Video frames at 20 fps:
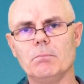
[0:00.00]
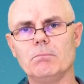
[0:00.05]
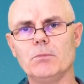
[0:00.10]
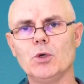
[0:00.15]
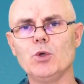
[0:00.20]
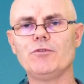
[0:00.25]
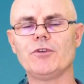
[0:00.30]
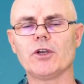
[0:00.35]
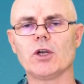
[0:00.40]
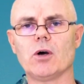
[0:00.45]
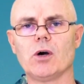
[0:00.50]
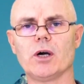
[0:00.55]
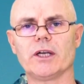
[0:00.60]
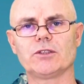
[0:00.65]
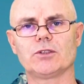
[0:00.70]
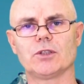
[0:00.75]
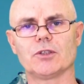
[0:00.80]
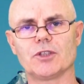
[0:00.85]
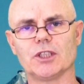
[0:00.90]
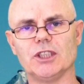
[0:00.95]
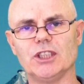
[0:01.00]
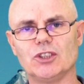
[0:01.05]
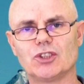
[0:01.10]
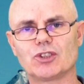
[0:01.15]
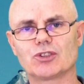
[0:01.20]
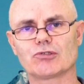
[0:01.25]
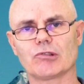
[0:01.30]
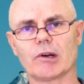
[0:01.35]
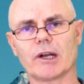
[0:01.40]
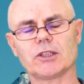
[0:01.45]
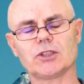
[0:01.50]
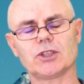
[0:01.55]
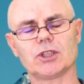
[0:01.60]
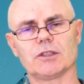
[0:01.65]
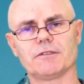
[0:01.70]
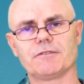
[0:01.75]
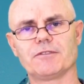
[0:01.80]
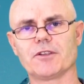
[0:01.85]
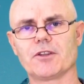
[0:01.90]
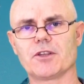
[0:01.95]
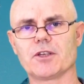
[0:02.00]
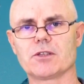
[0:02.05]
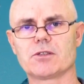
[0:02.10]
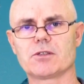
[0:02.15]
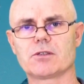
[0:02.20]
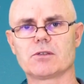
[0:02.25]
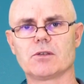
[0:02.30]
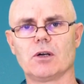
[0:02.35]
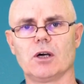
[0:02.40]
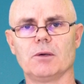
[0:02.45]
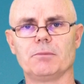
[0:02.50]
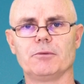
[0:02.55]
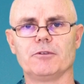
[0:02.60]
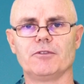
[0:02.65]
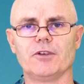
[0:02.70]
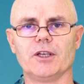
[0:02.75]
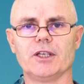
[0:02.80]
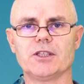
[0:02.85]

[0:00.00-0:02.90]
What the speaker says: Moving on to the structure for this type of